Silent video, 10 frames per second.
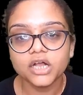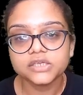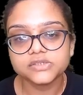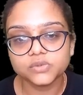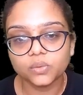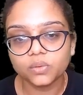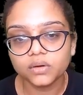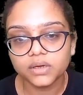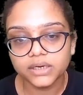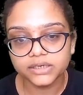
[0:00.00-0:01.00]
so
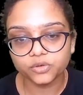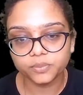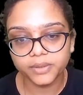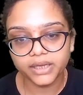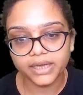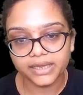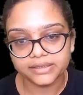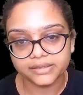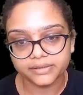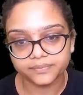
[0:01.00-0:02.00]
it could be
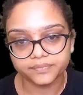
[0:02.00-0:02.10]
anything.